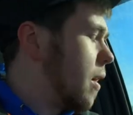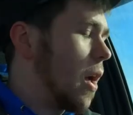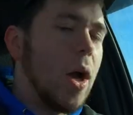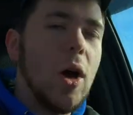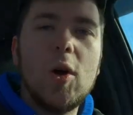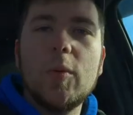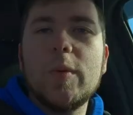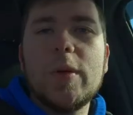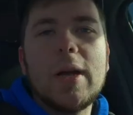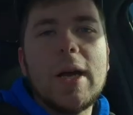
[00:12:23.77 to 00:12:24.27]
I
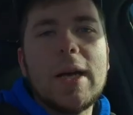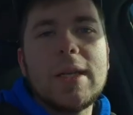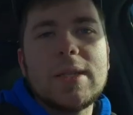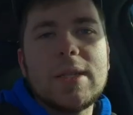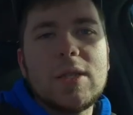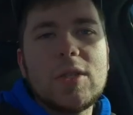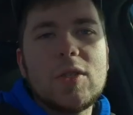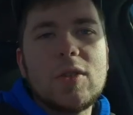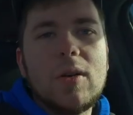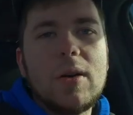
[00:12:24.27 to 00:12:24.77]
hope you guys
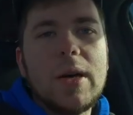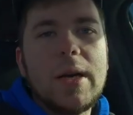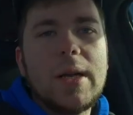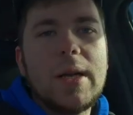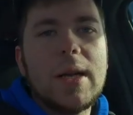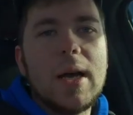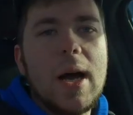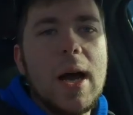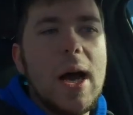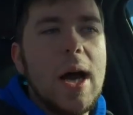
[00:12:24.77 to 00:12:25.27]

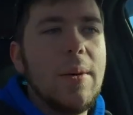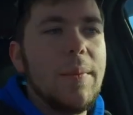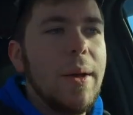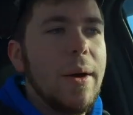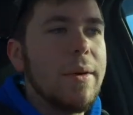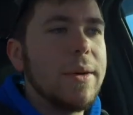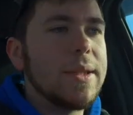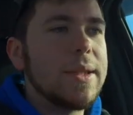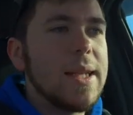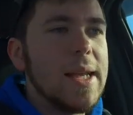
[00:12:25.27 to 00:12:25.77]
enjoyed.
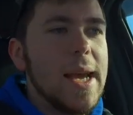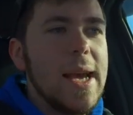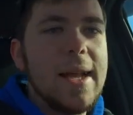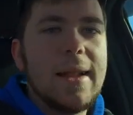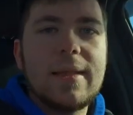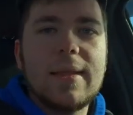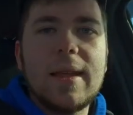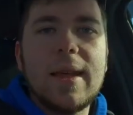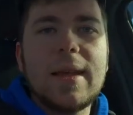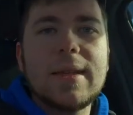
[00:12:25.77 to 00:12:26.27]
That was the
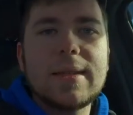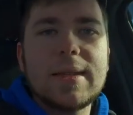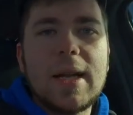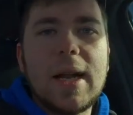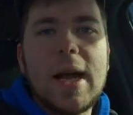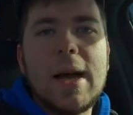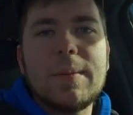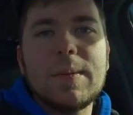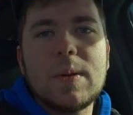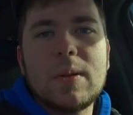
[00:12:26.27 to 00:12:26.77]
8 things
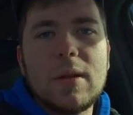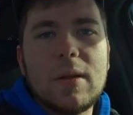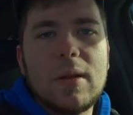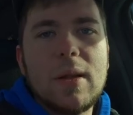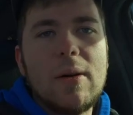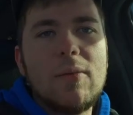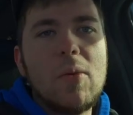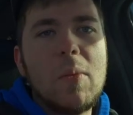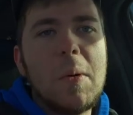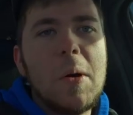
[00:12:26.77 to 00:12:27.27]
that I absolutely
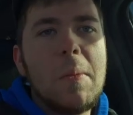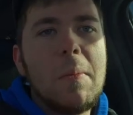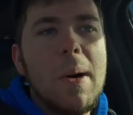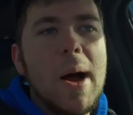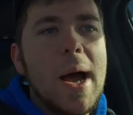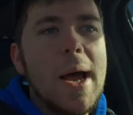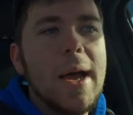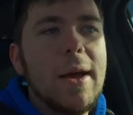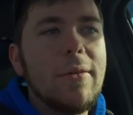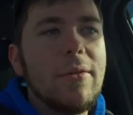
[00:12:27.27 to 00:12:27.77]
love about
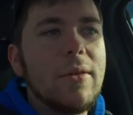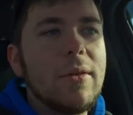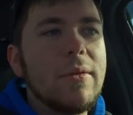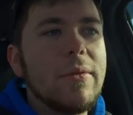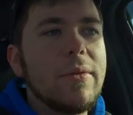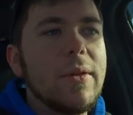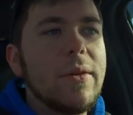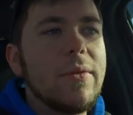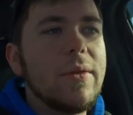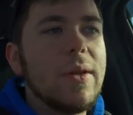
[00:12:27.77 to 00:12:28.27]
my
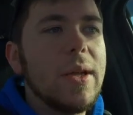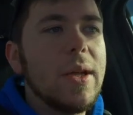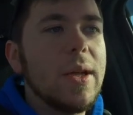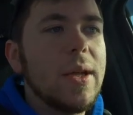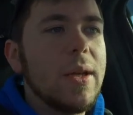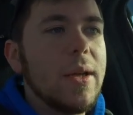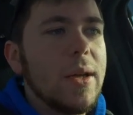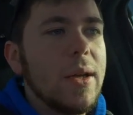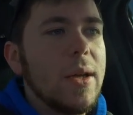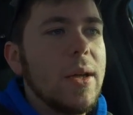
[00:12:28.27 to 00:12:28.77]

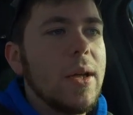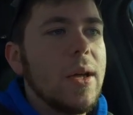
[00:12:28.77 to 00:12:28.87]
F-150.